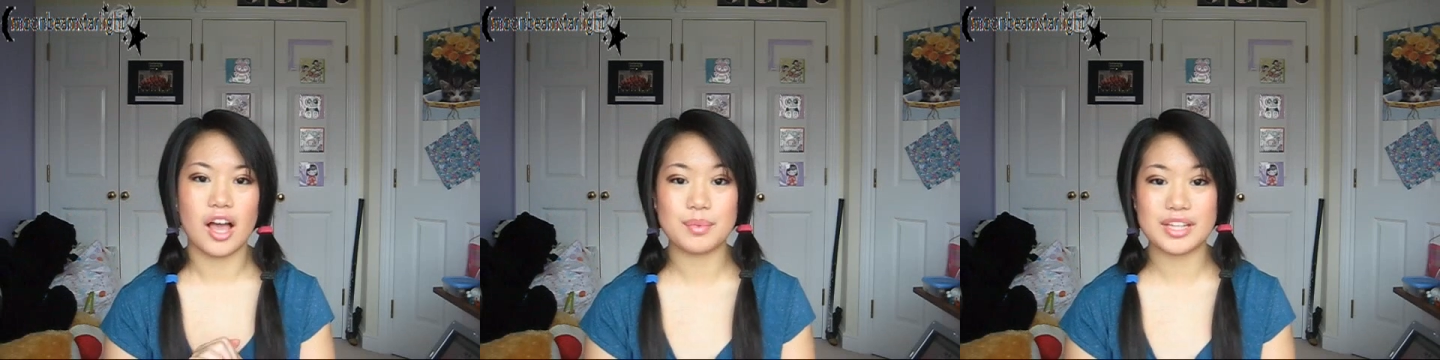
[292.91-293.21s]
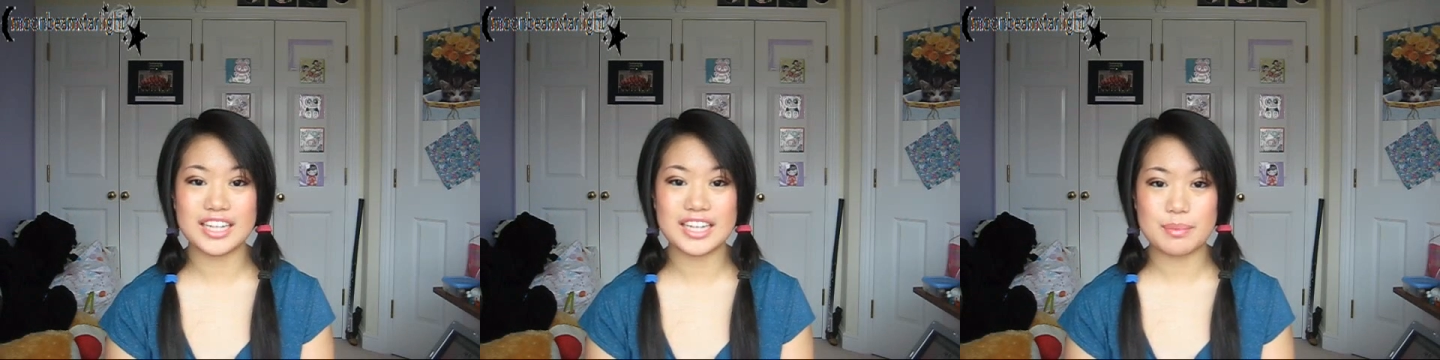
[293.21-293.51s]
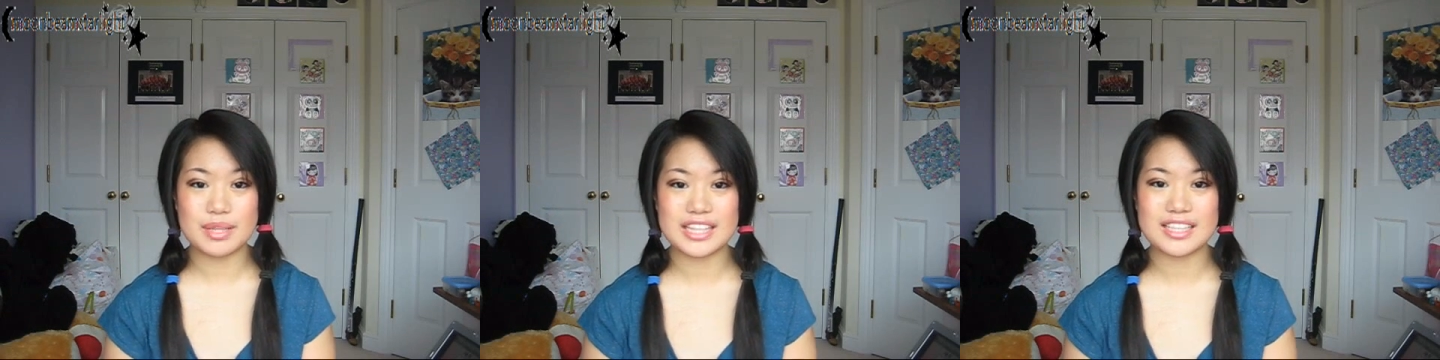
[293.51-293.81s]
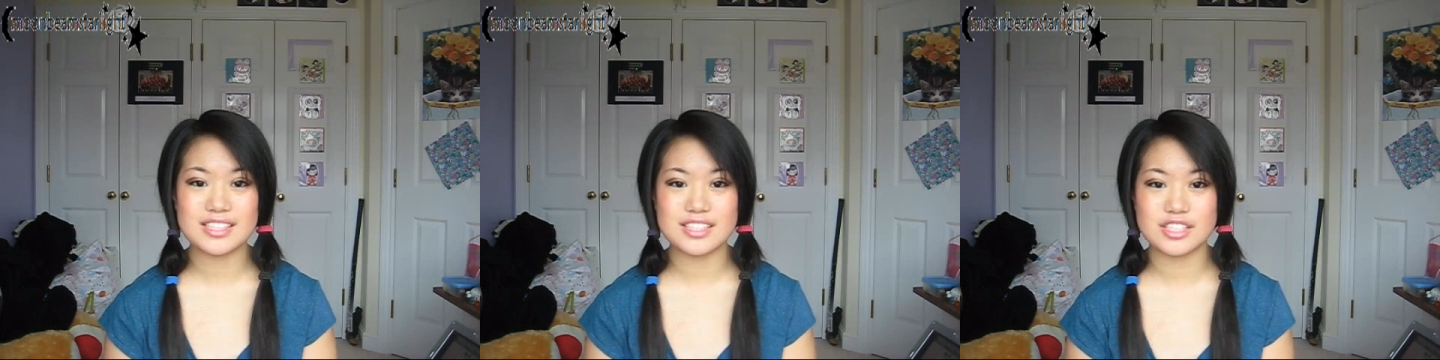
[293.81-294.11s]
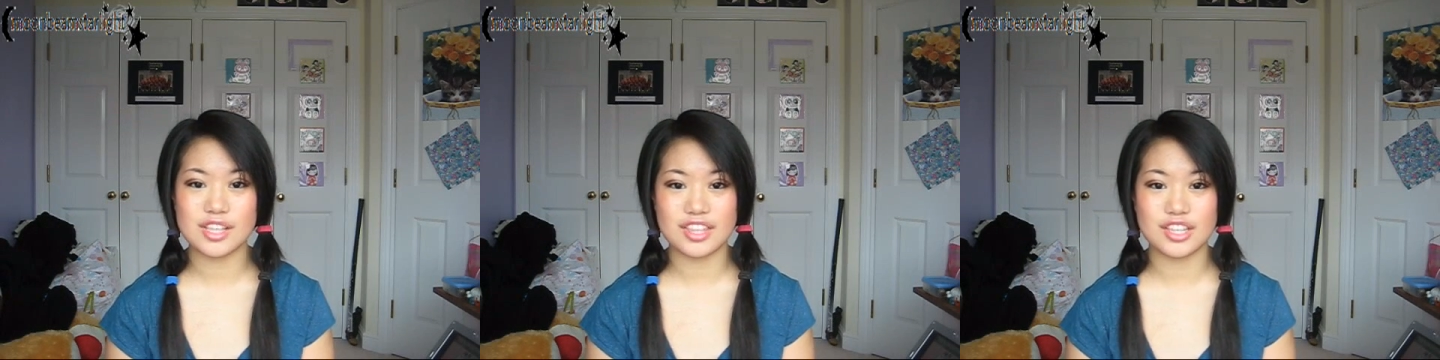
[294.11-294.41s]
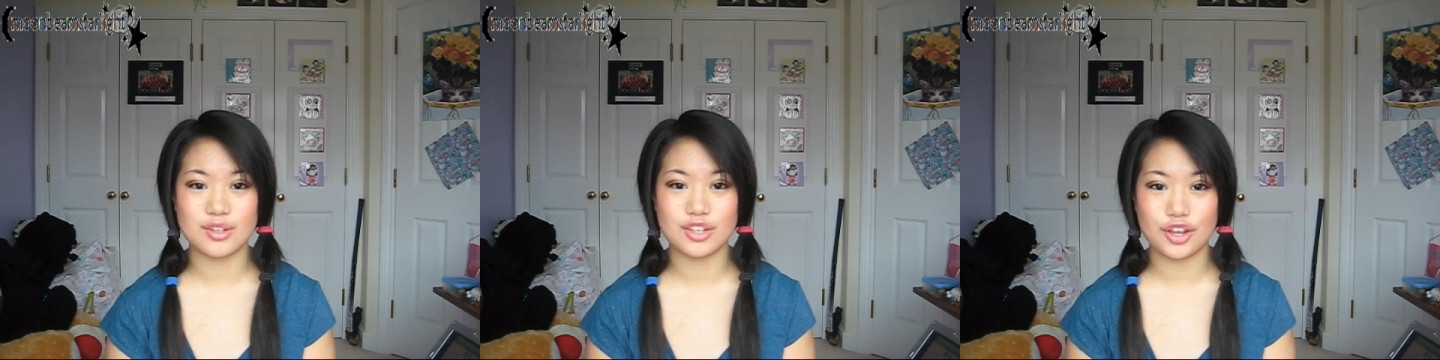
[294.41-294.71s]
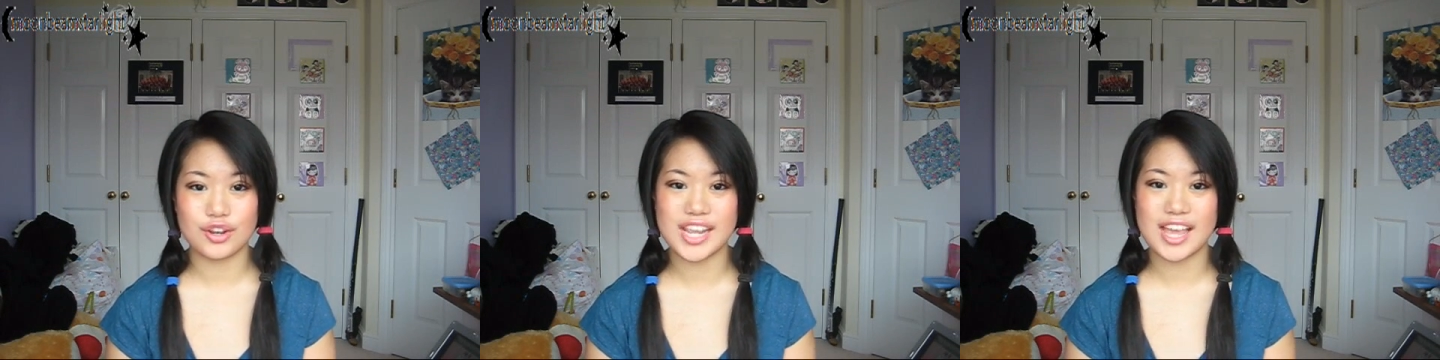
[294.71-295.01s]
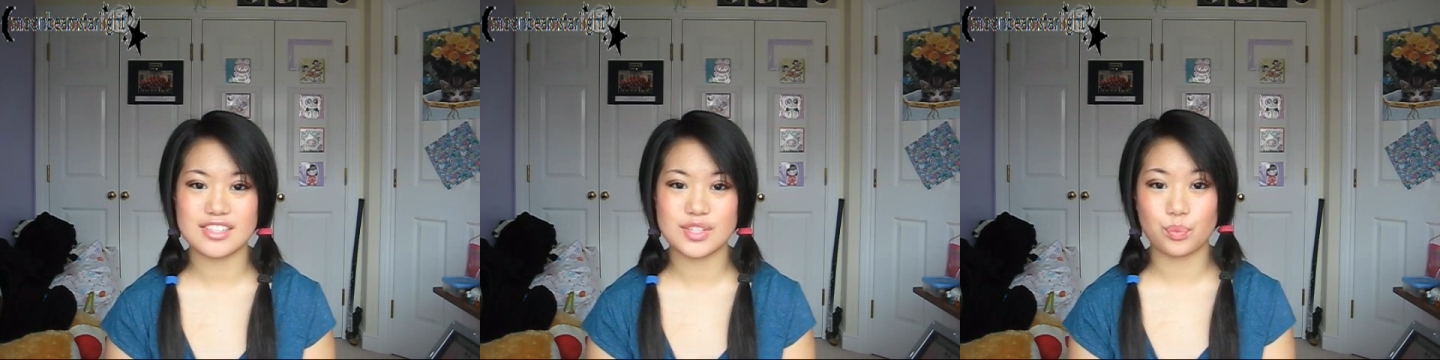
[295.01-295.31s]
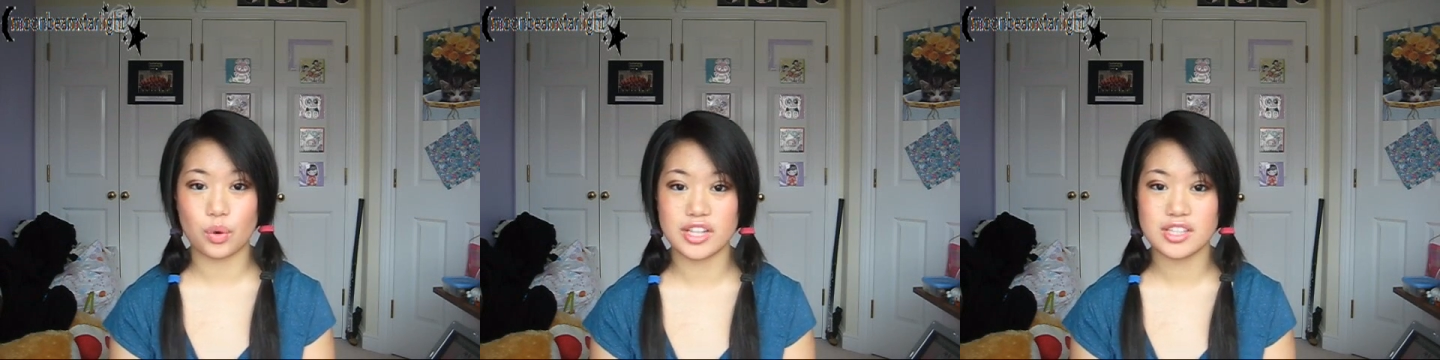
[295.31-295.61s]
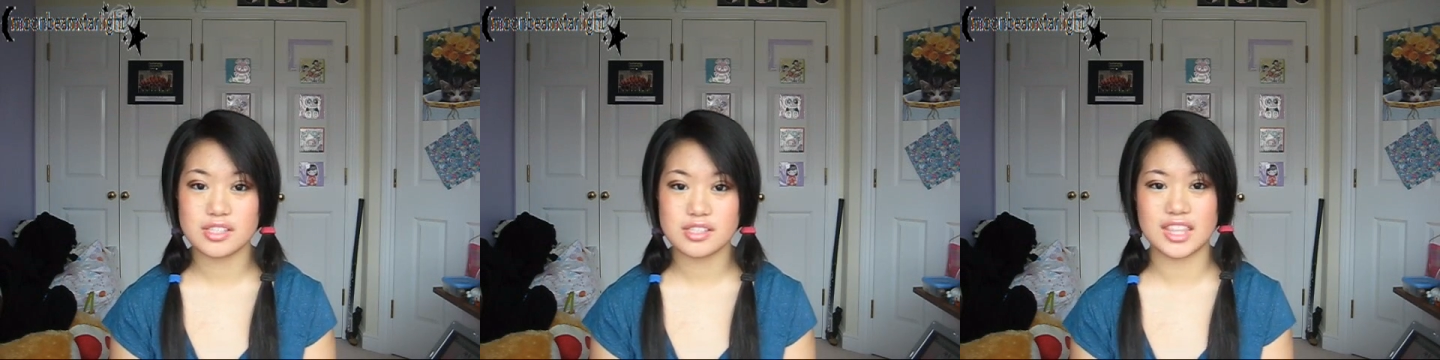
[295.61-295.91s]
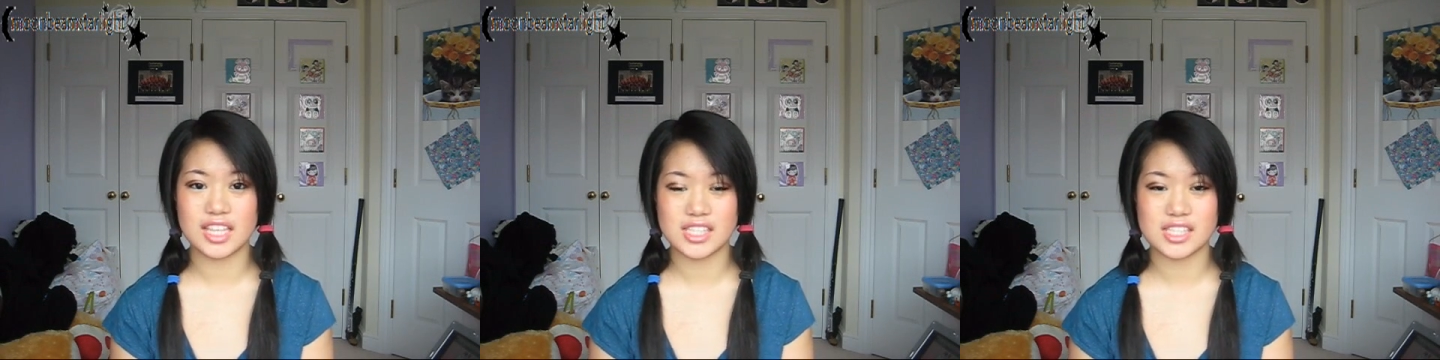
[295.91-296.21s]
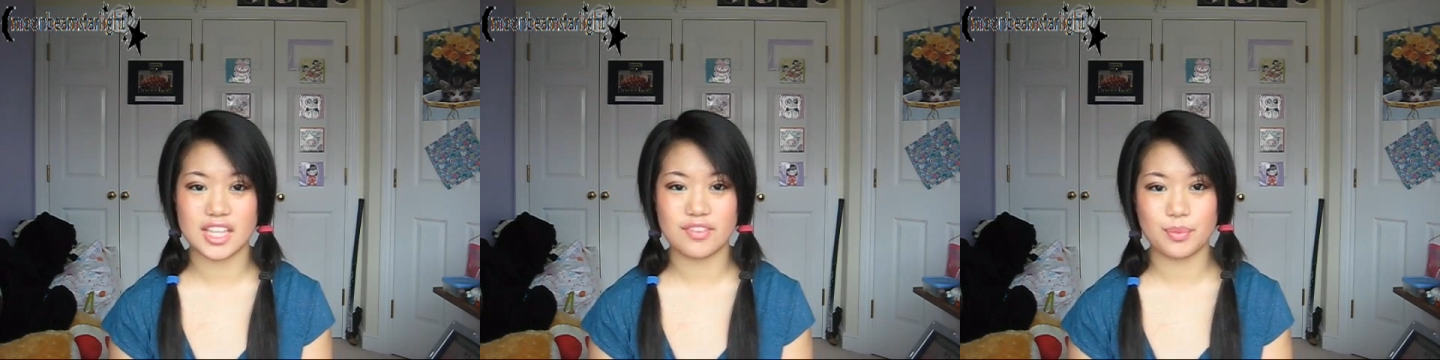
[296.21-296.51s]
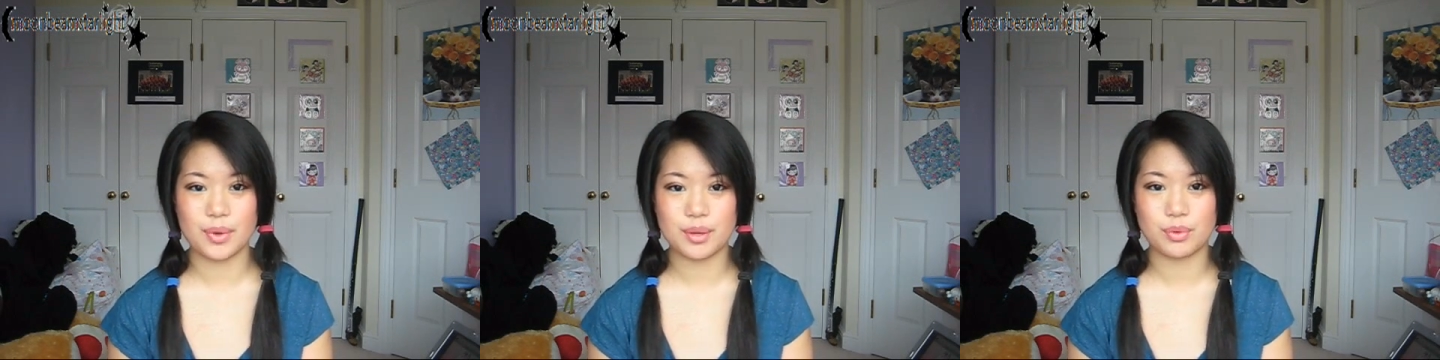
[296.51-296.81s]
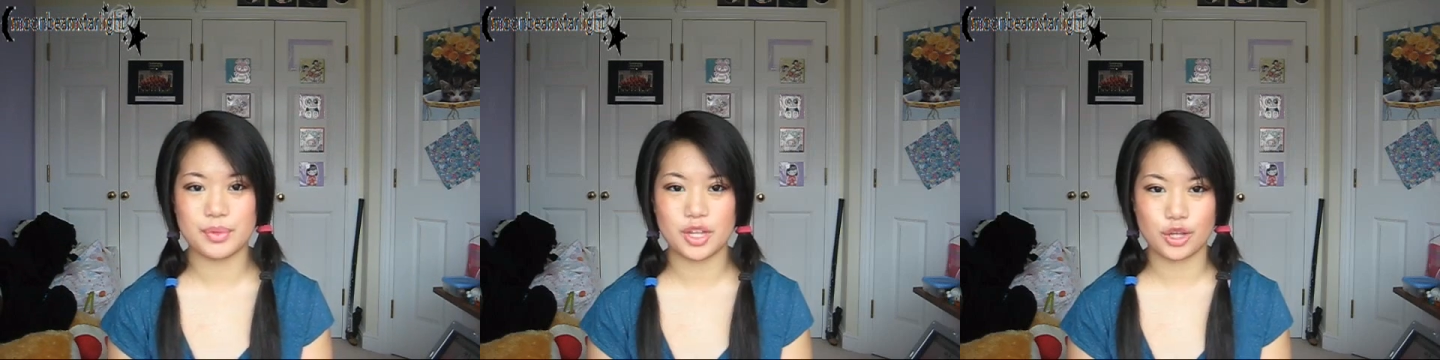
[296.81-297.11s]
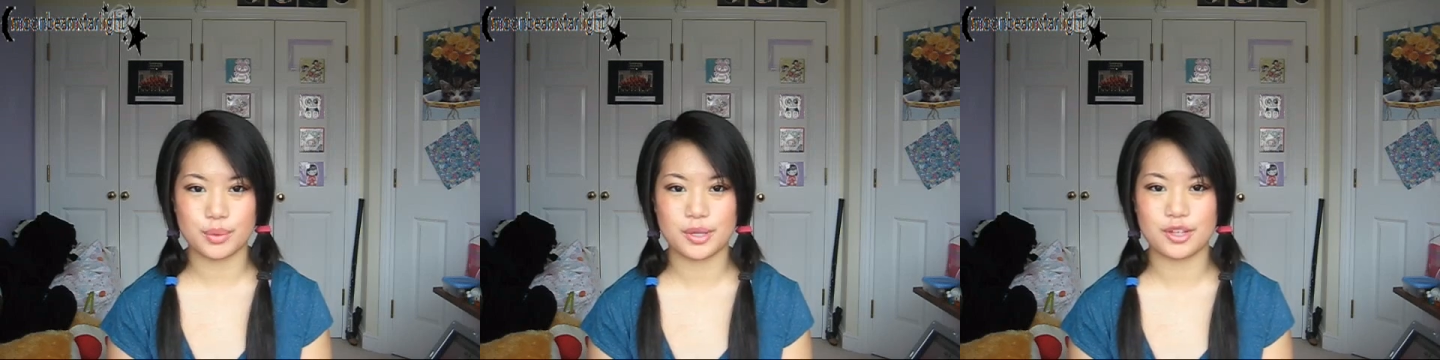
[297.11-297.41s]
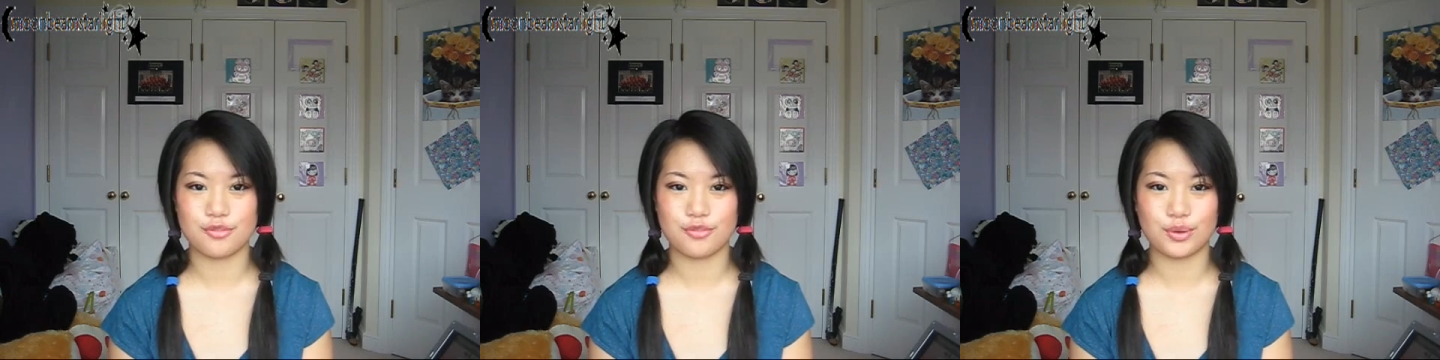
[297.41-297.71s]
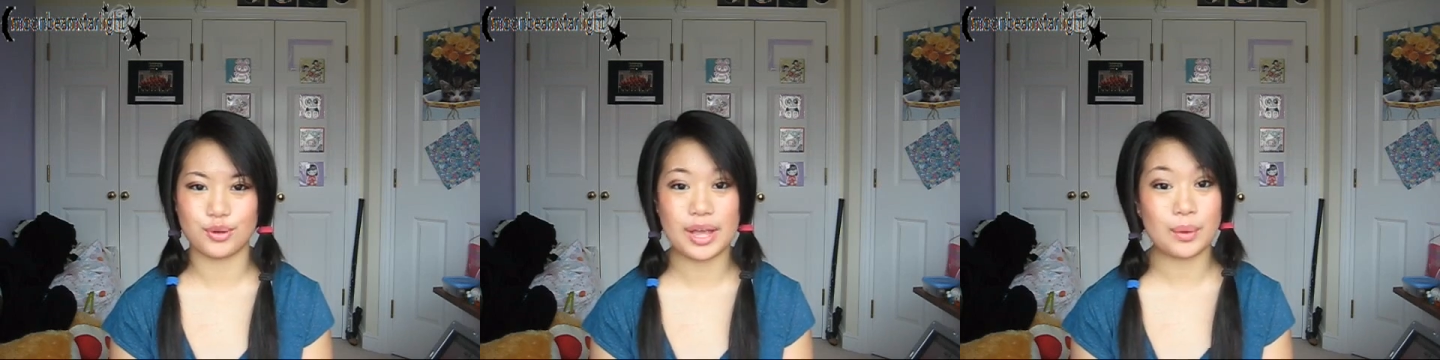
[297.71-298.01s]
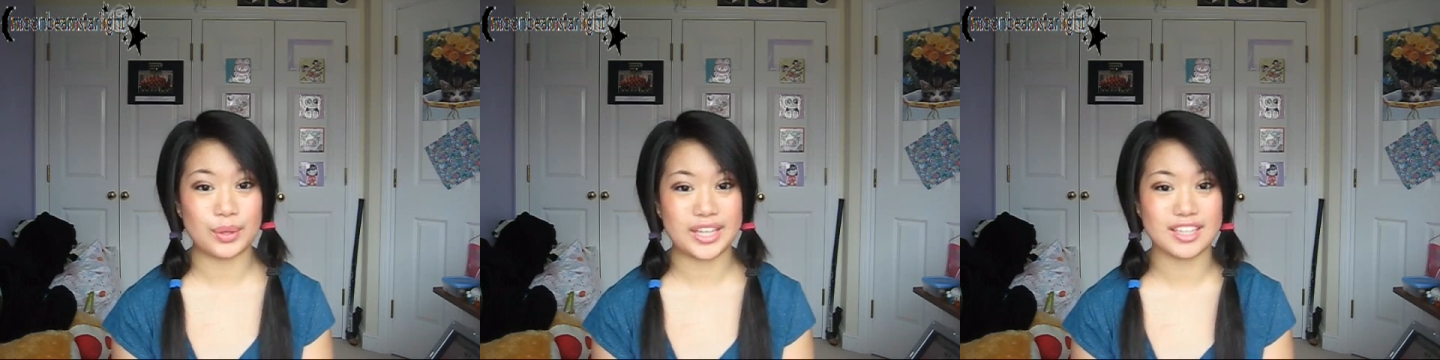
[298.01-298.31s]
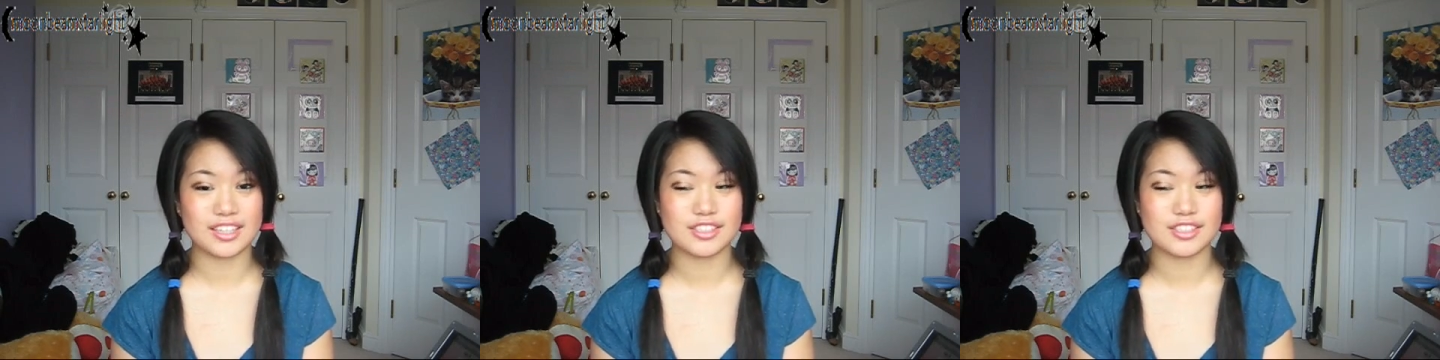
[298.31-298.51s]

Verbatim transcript: I'm going to limit this so that you can only enter once. This giveaway will be open for a week.